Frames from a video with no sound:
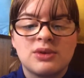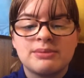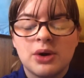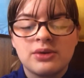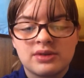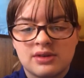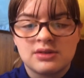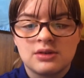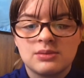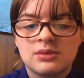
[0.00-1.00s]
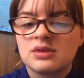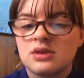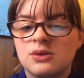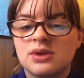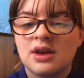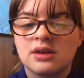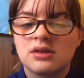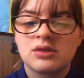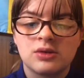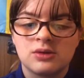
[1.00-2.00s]
most systems, you tend
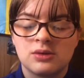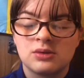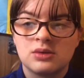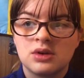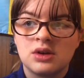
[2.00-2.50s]
to